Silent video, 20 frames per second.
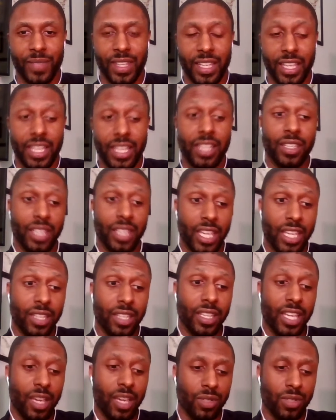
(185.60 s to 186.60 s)

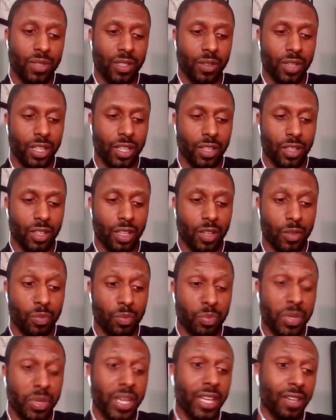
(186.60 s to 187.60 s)
he was a
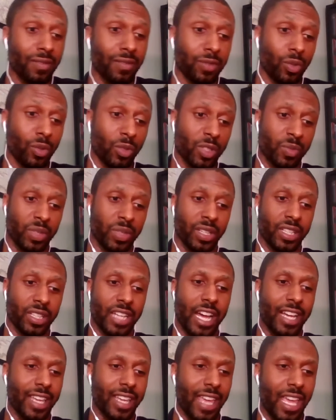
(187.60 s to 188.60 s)
big influence because
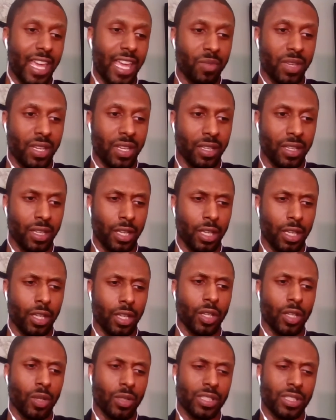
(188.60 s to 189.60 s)
I came in,
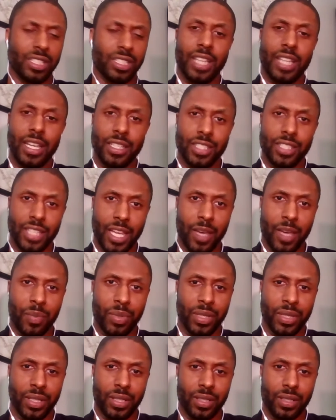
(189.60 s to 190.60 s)
a state
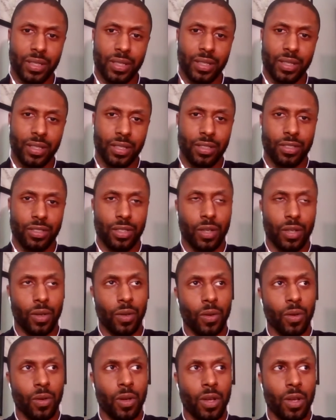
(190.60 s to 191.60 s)
champion,
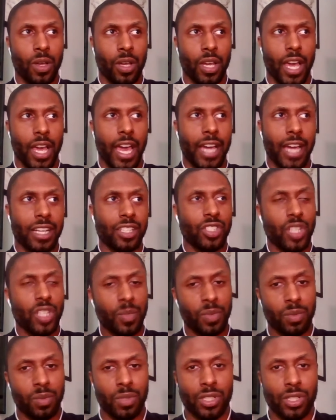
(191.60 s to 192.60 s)
so I had a
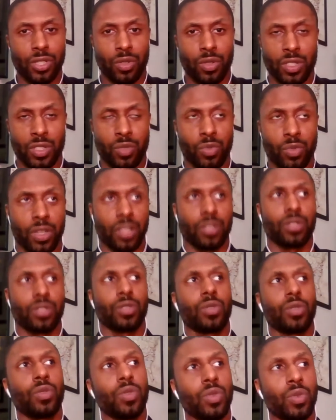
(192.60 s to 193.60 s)
chip on my shoulders, and with the
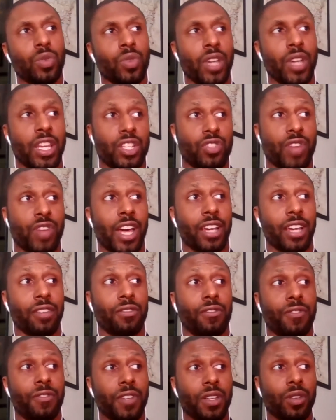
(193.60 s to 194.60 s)
school in track
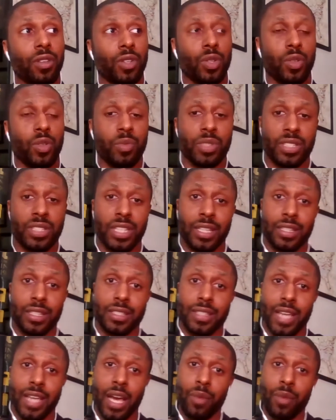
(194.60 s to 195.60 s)
and field, UMBC at the time